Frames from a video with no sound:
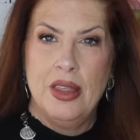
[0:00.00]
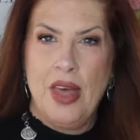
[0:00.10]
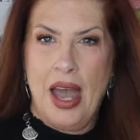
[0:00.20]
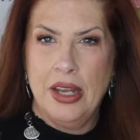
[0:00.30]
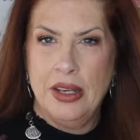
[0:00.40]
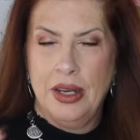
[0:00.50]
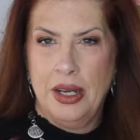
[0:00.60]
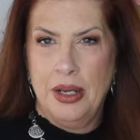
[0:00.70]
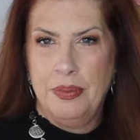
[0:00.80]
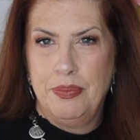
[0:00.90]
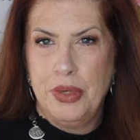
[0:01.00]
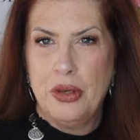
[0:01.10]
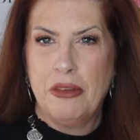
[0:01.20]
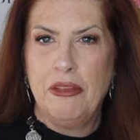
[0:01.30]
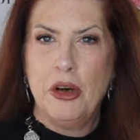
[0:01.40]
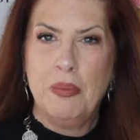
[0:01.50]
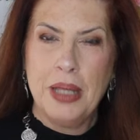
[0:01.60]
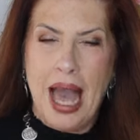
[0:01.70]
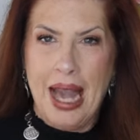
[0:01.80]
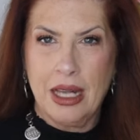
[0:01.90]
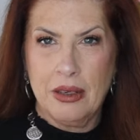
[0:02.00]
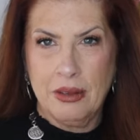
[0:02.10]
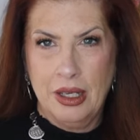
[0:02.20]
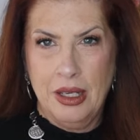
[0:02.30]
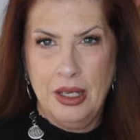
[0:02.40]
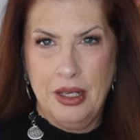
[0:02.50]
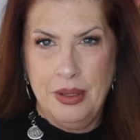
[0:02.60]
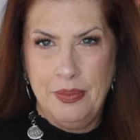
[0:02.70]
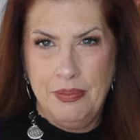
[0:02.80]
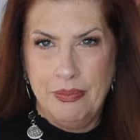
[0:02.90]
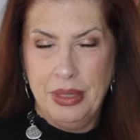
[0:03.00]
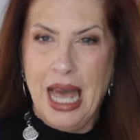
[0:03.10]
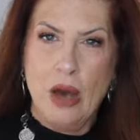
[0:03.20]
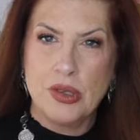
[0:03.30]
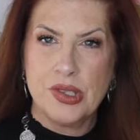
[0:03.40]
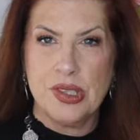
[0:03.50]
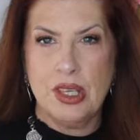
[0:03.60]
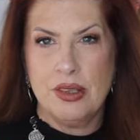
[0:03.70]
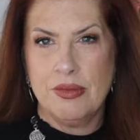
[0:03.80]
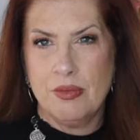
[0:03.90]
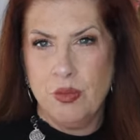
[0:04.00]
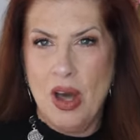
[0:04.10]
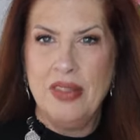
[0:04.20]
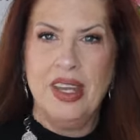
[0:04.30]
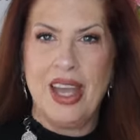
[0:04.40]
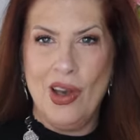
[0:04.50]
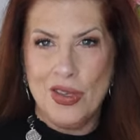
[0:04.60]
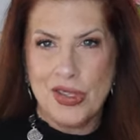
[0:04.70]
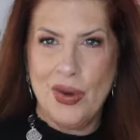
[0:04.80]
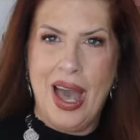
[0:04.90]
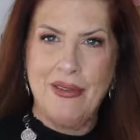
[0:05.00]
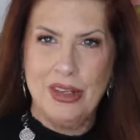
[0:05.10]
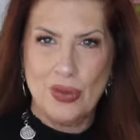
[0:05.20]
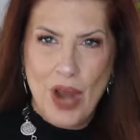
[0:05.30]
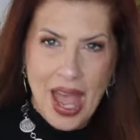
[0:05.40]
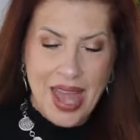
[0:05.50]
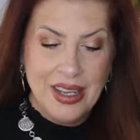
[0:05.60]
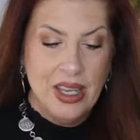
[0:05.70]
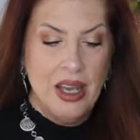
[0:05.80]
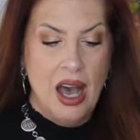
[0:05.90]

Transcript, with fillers: that uh, beautiful black um, blouse, the one that I also have in red,